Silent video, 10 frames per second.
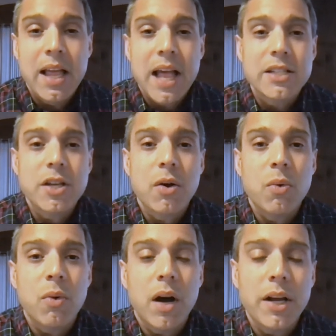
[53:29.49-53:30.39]
And
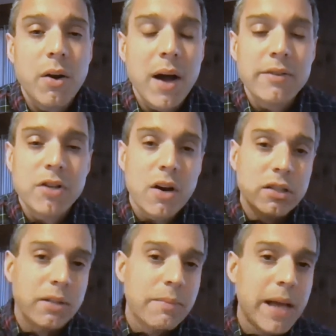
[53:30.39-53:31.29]
so, you know, I've
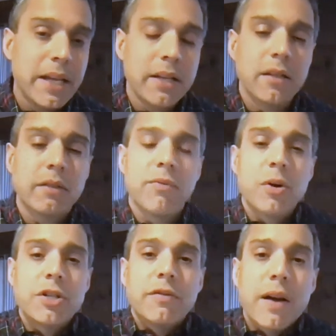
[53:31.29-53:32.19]
talked to many
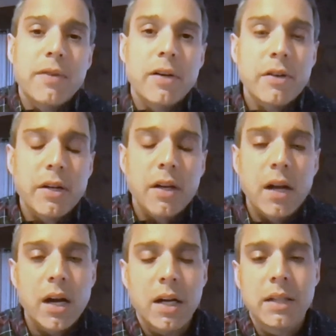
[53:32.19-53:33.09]
Fortune 500
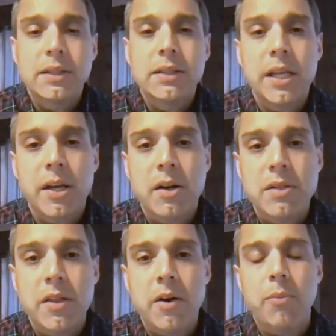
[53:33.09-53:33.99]

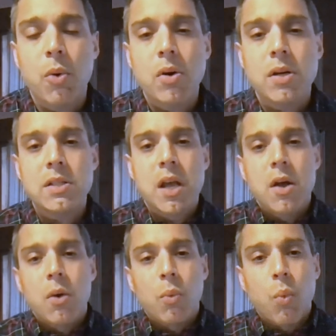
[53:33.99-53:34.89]
CEOs and their boards.
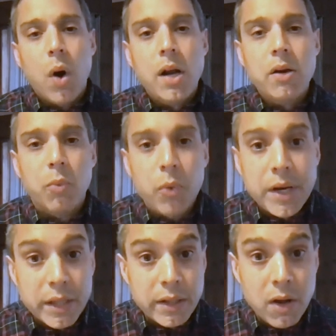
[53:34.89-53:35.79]
One
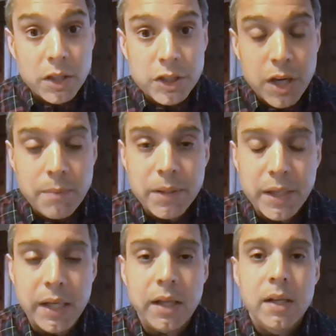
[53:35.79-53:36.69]
really large
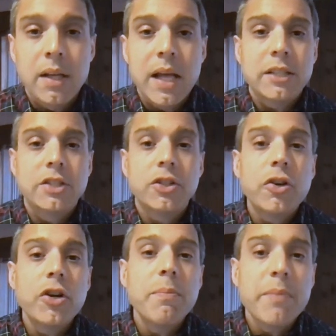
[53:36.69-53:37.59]
company has
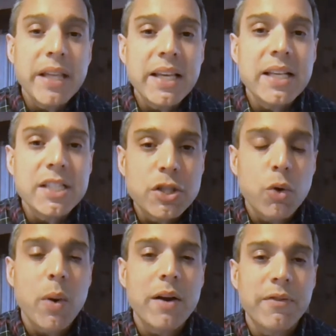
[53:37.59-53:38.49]
30 million
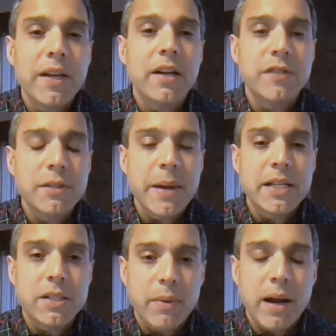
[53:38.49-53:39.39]
square feet of
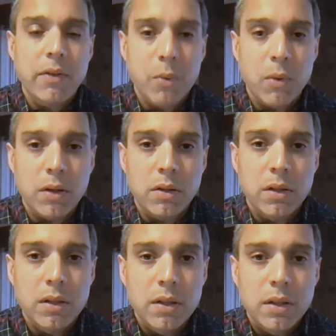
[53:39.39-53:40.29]
space around the world,
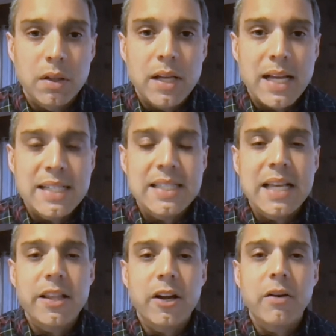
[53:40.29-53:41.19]
has
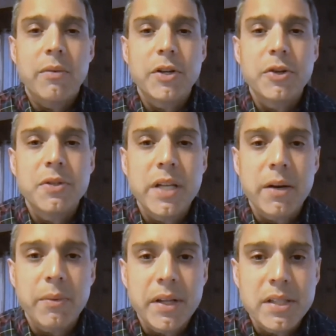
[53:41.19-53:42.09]
said they're going to reduce
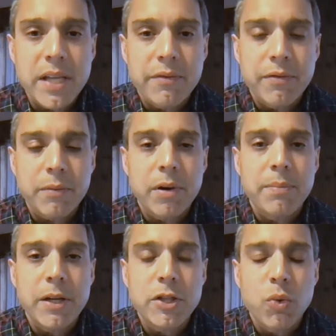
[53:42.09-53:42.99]
their real estate
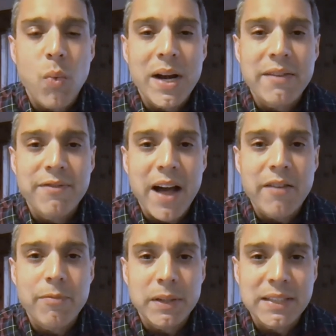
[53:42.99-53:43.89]
footprint by
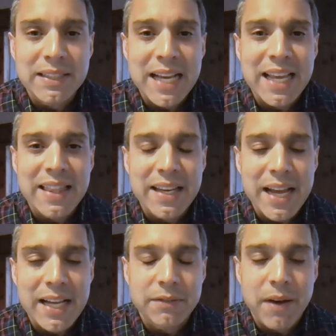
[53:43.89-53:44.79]
25% in the
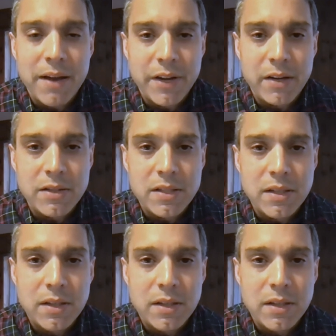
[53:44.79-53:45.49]
next 5 years.